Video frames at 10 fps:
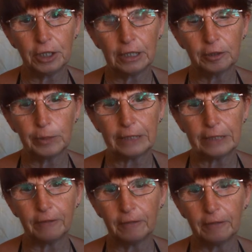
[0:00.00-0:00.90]
It's
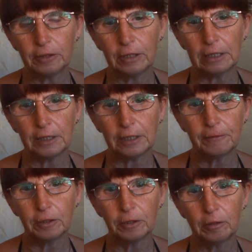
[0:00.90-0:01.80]
$25
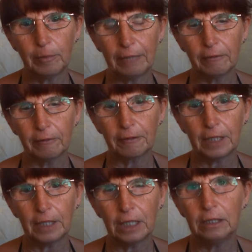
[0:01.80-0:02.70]
for a month,
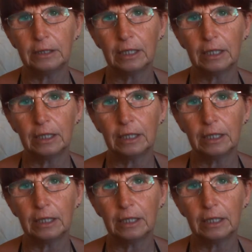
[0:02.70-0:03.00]
and